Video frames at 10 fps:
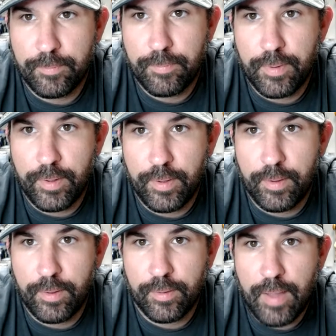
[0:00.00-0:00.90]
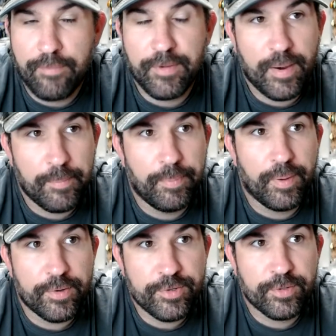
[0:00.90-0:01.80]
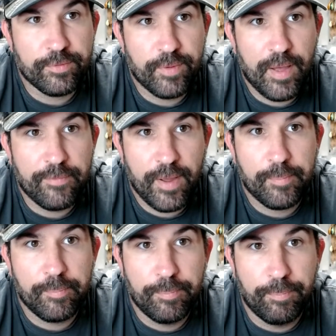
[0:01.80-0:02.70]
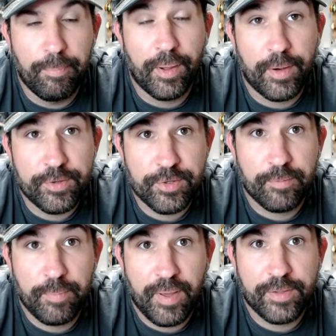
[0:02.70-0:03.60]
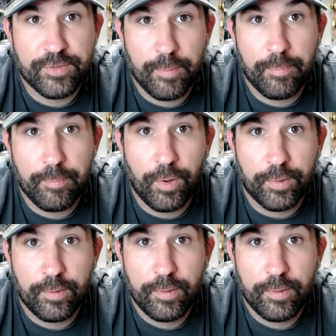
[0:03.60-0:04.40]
But I've got a bunch of baits I bought